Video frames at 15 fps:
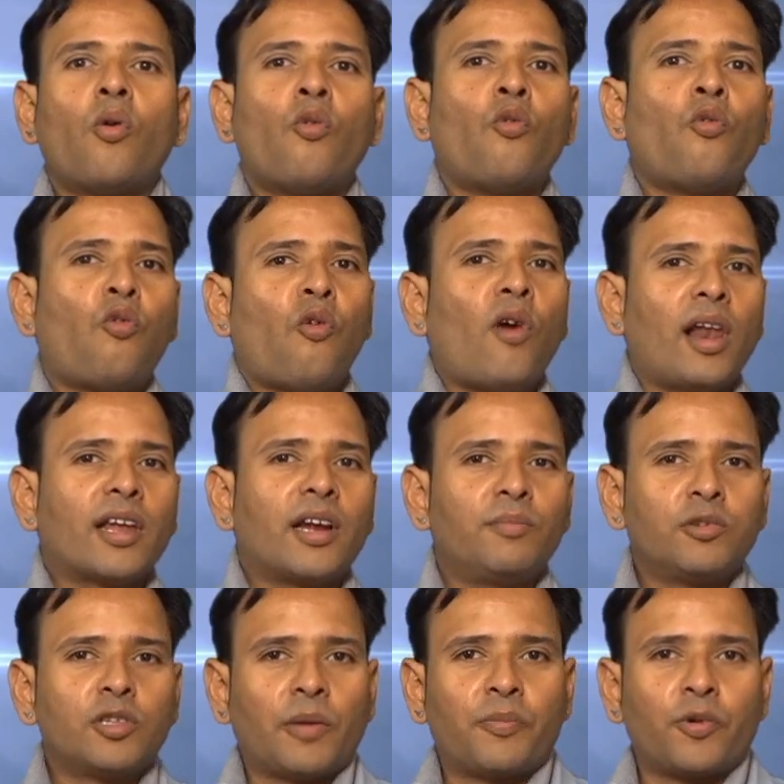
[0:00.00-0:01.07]

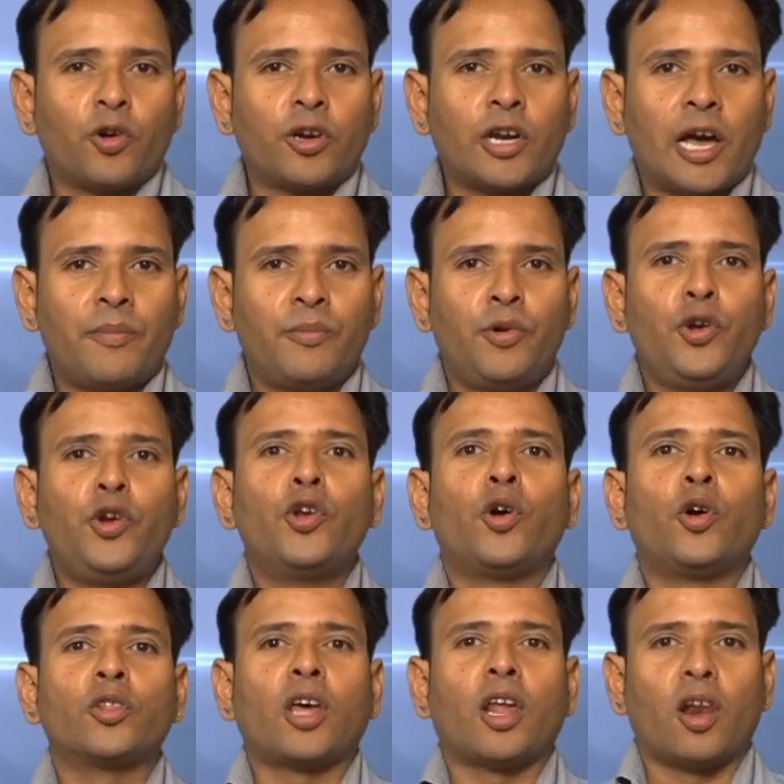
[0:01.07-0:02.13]
Welcome to the program
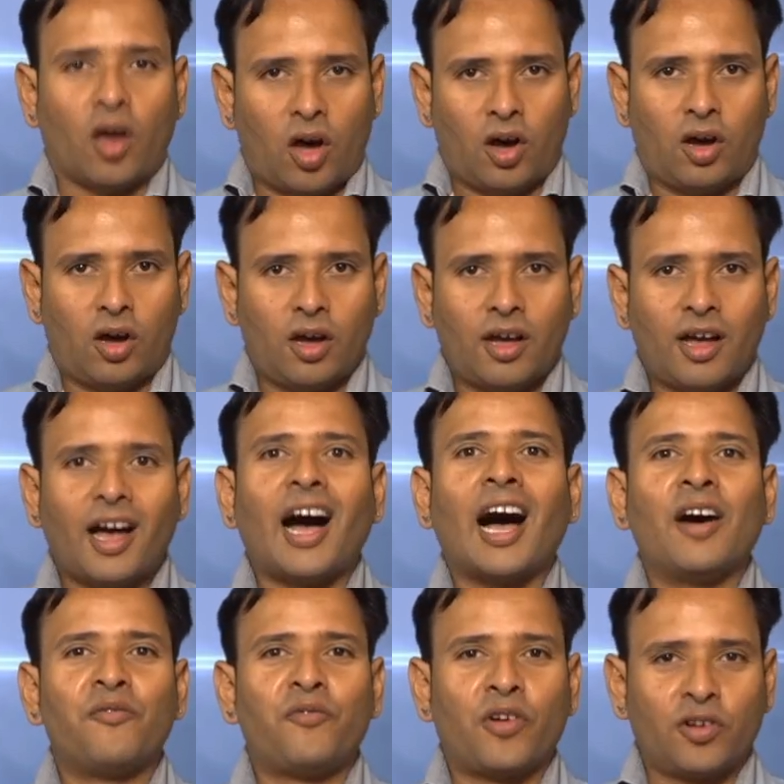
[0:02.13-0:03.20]
Know the Law.
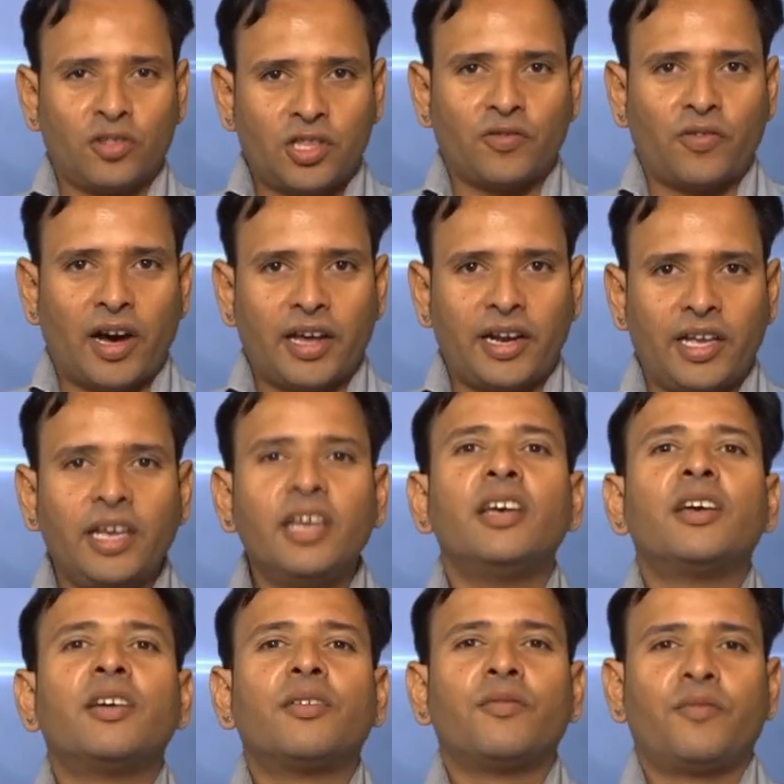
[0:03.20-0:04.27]
I'm Varun Tiwari
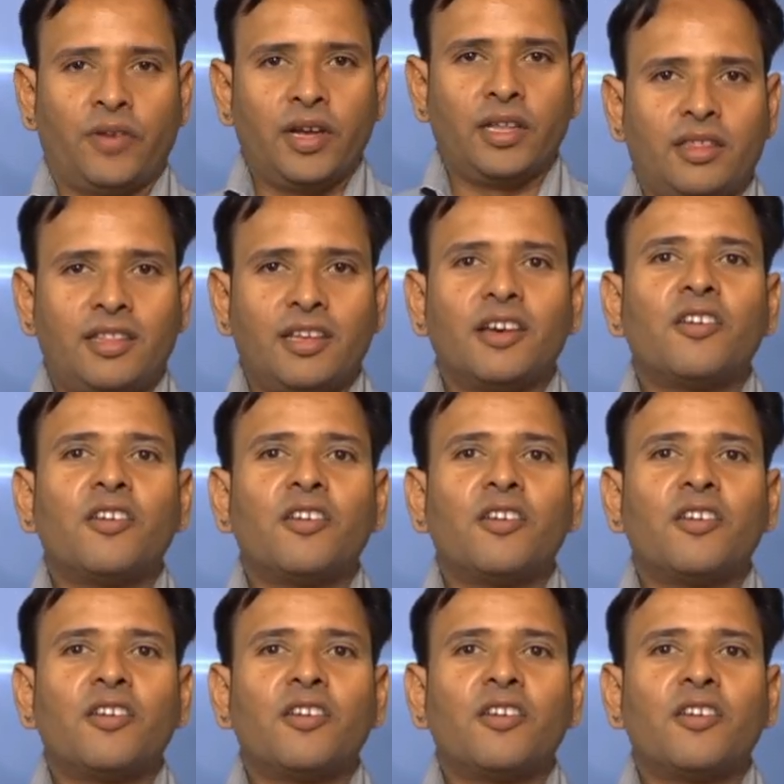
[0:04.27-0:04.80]
with